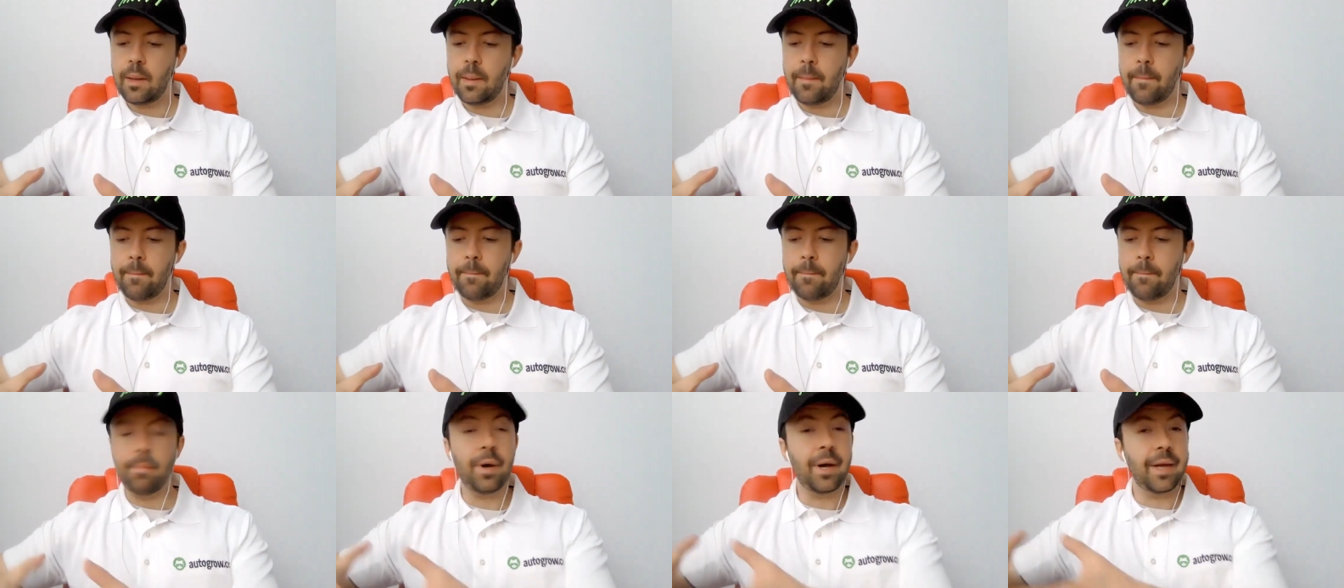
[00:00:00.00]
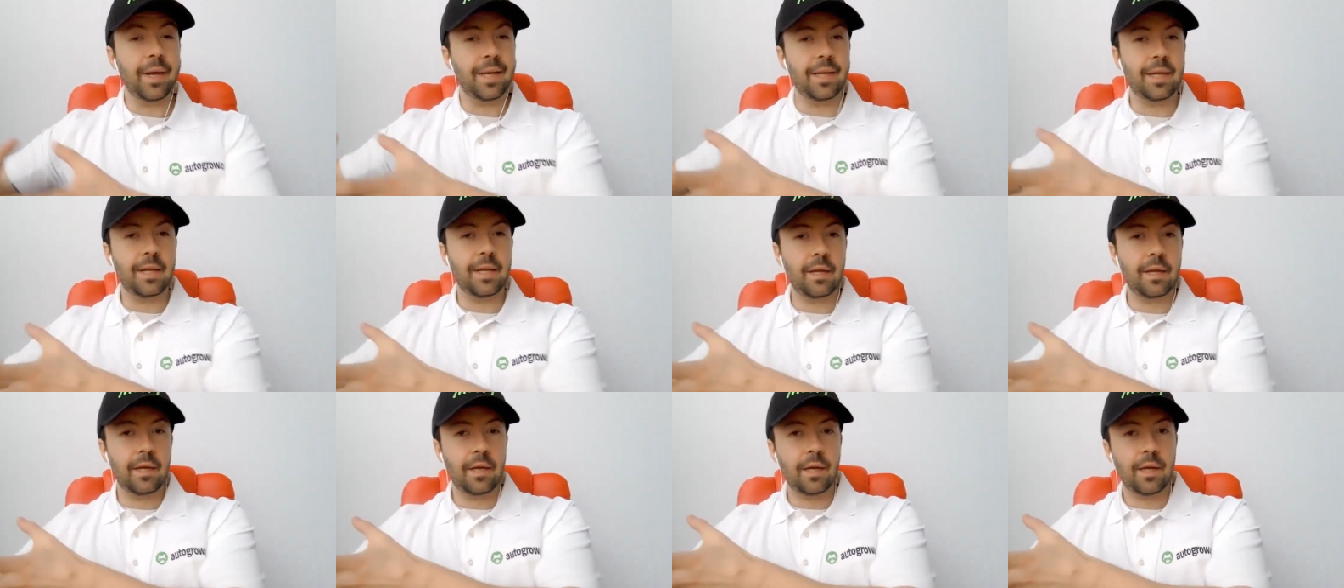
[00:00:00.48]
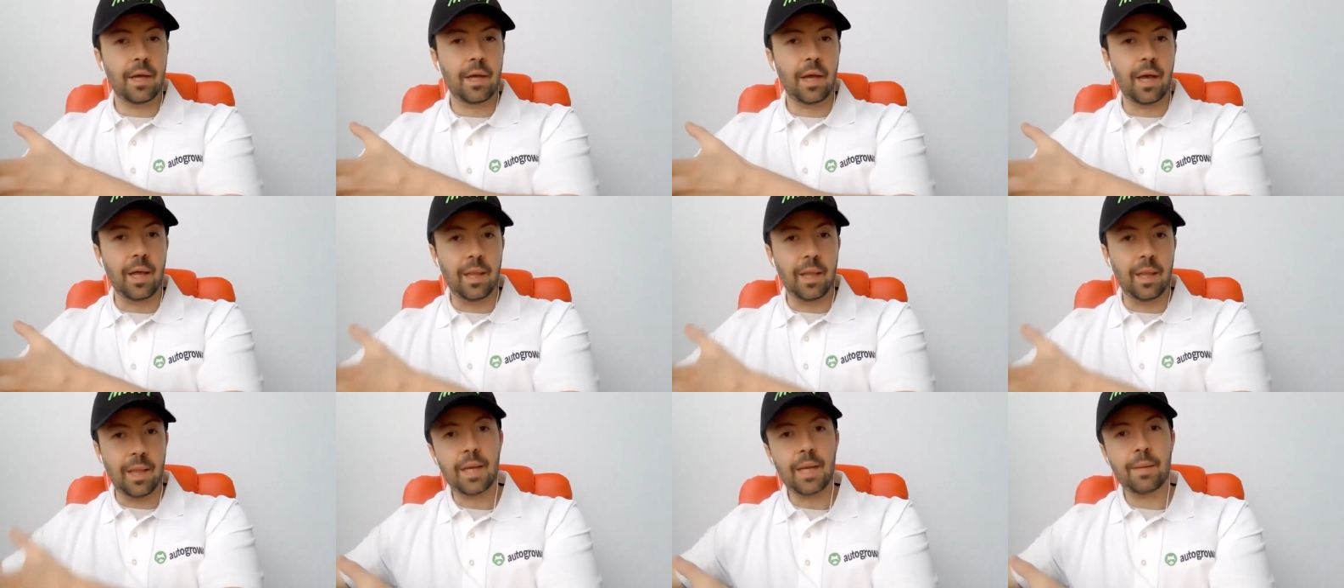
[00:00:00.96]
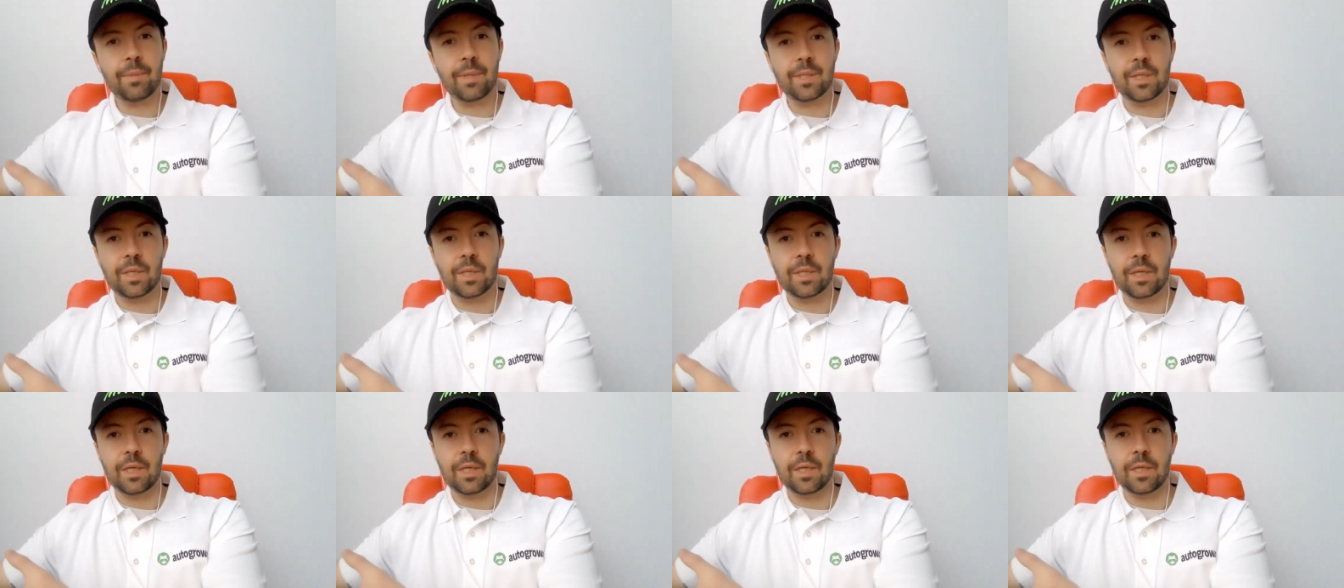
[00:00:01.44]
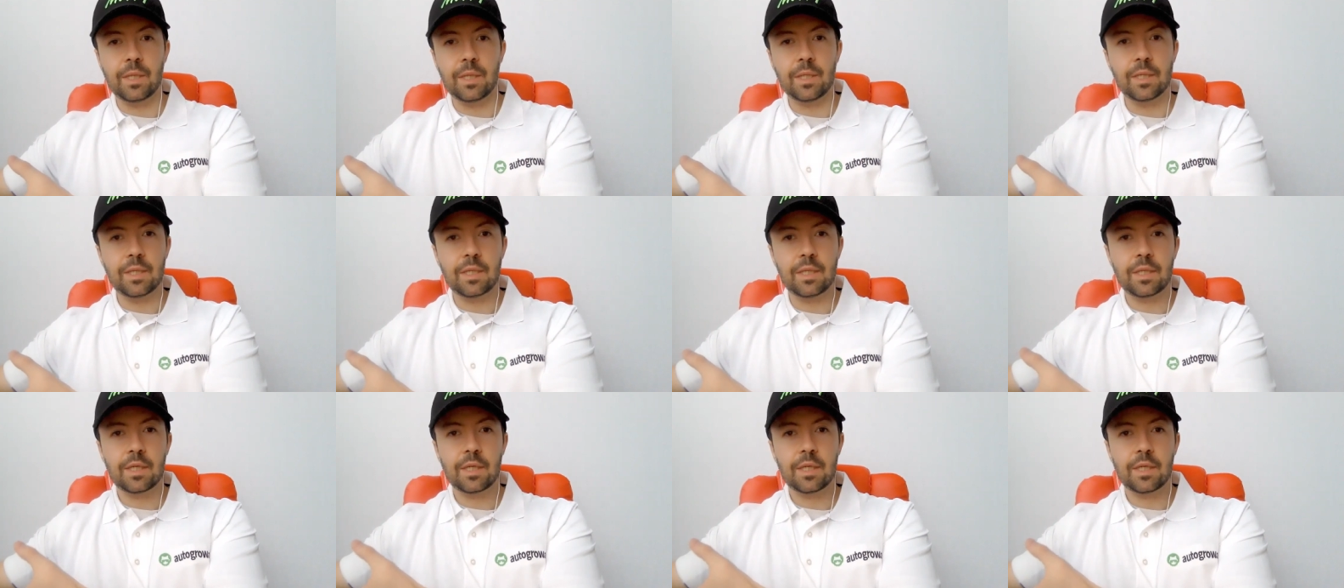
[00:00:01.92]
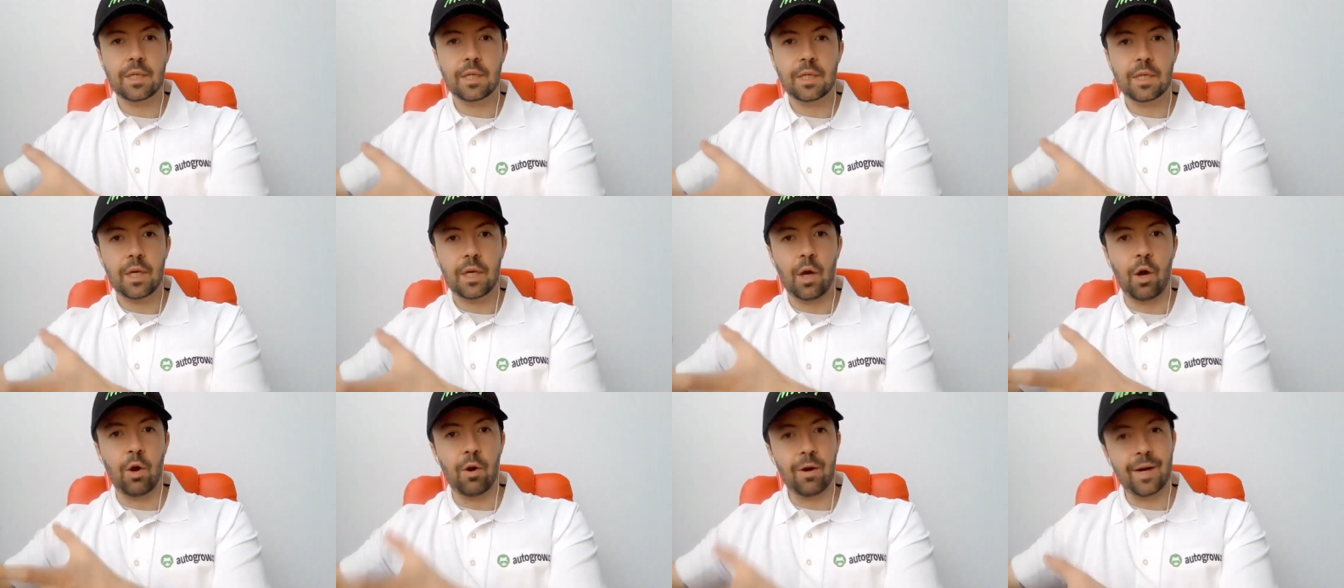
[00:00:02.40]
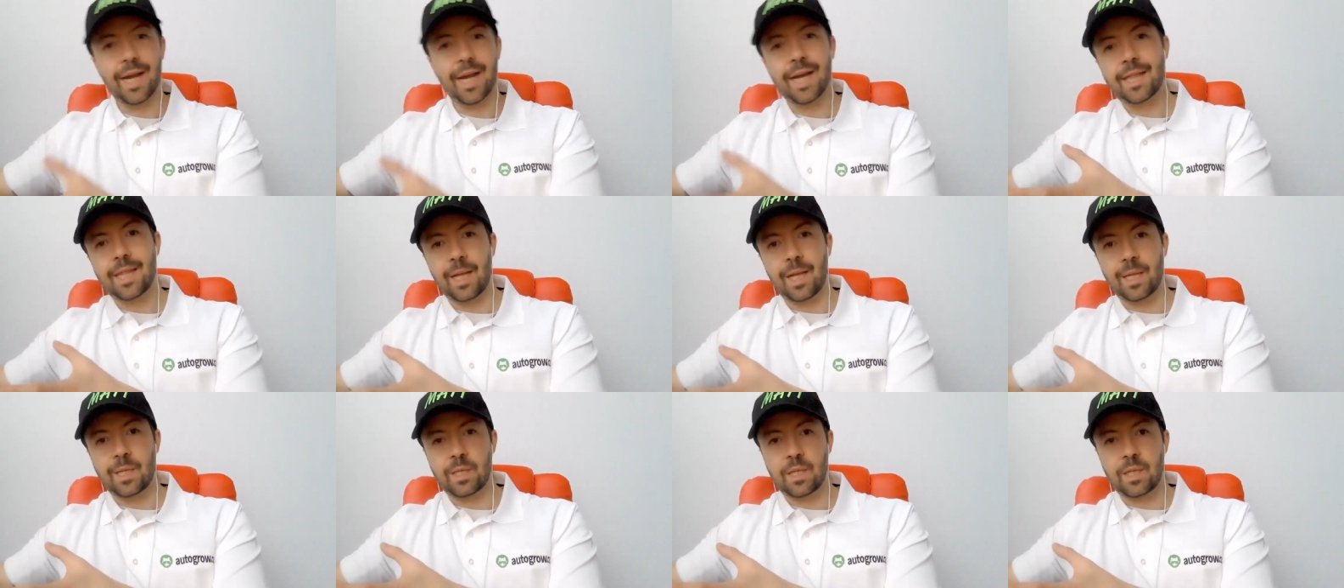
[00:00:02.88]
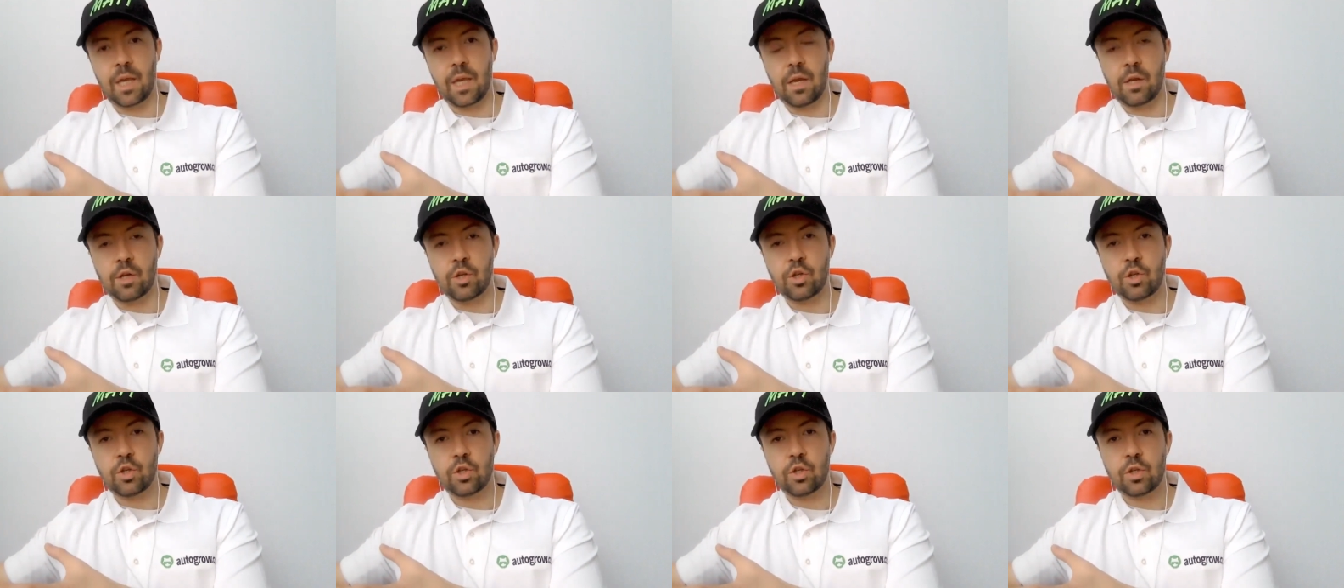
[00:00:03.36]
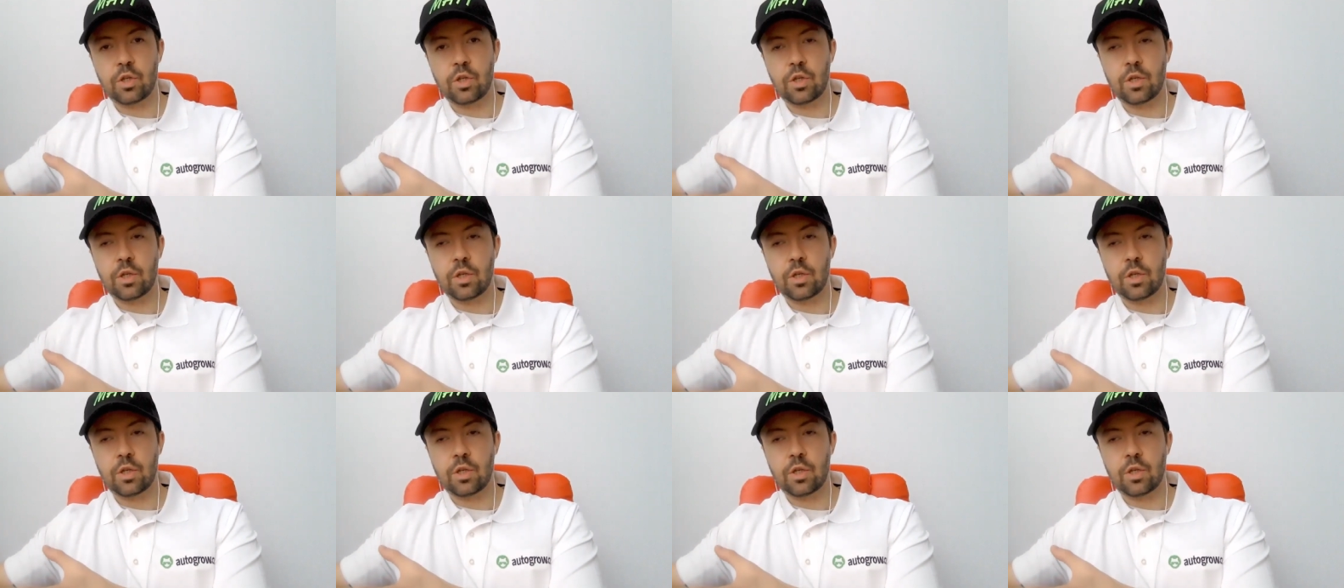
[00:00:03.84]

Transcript: But a lot of businesses aren't at that stage.